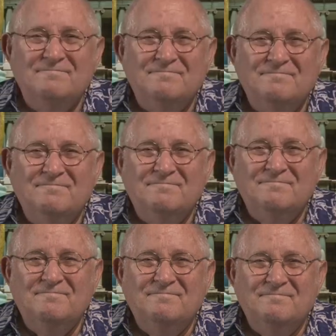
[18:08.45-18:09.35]

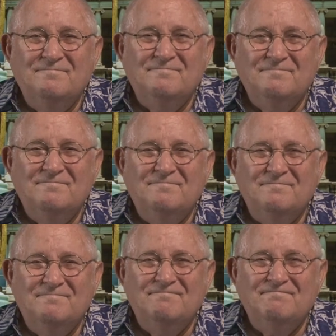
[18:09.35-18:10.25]

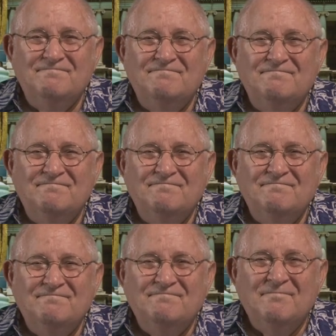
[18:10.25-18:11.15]

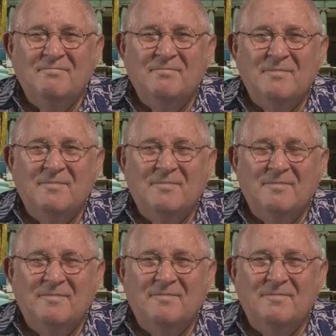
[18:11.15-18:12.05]

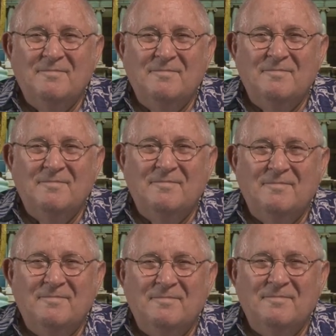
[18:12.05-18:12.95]

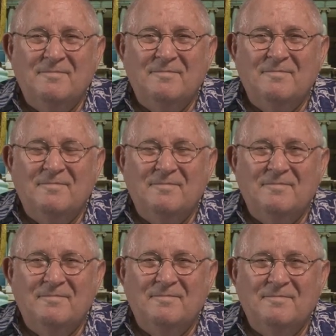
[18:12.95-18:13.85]

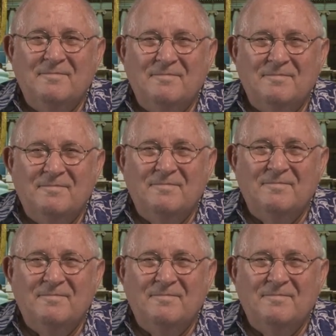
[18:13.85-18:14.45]
This person isn't speaking.